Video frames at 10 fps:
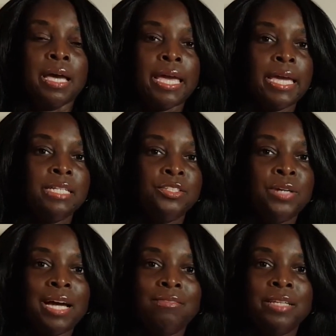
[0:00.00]
And
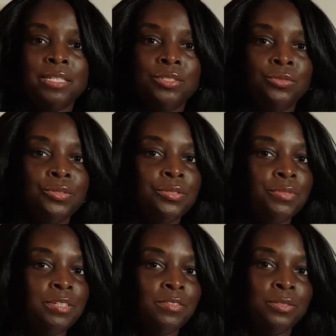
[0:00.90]
you have like 2 or
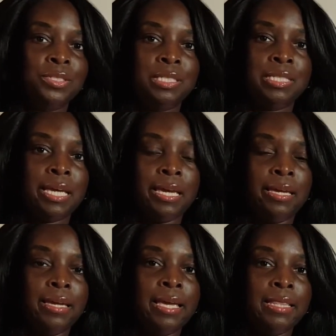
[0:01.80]
3 of those a day.